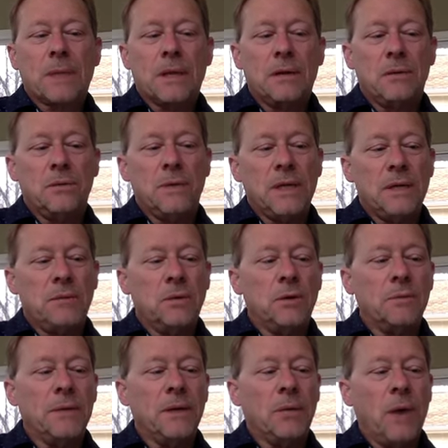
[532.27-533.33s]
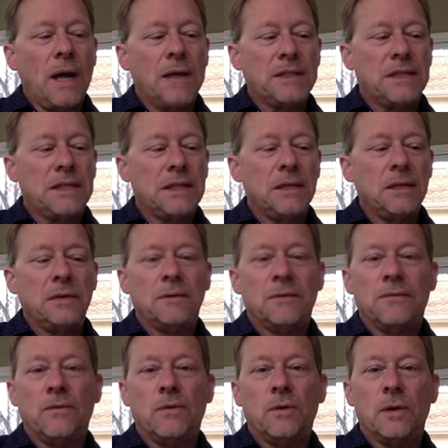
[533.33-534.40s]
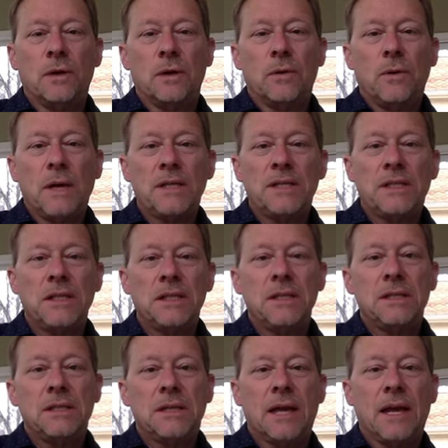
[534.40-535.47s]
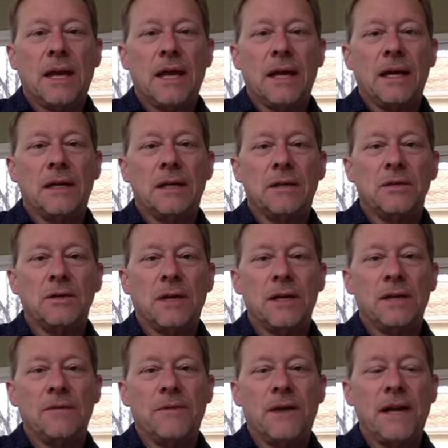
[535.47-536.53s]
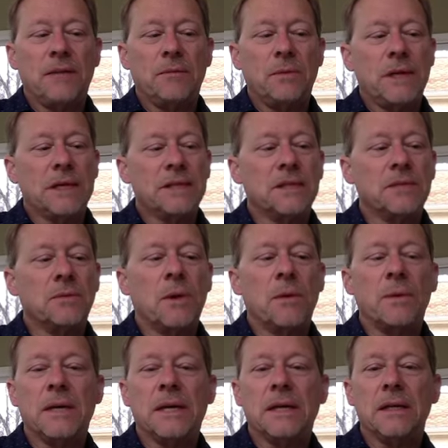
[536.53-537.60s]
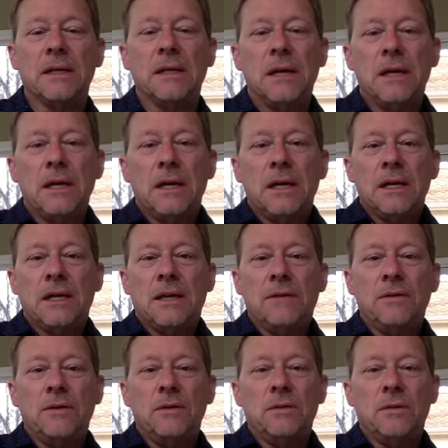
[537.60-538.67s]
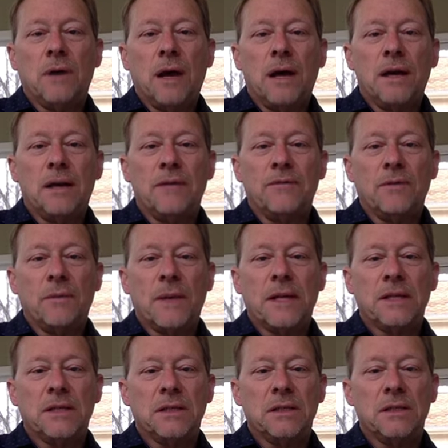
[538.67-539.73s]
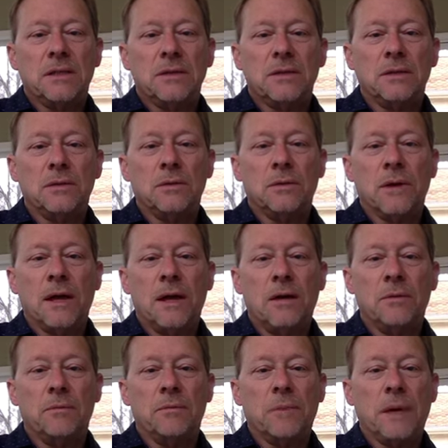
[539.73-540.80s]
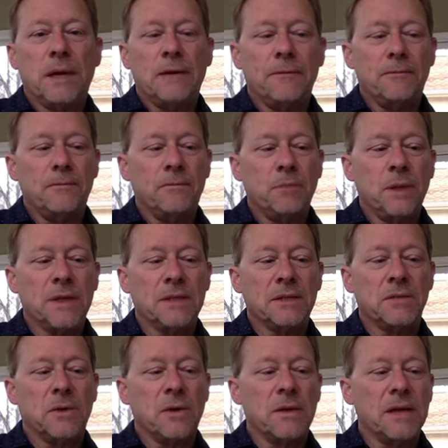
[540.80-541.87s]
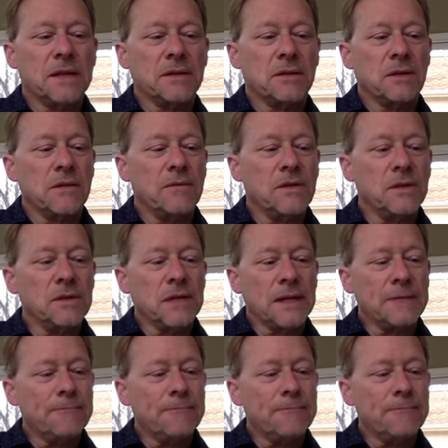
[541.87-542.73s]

we will be watching for questions and trying to find places where we can give you information to help places where things are confusing.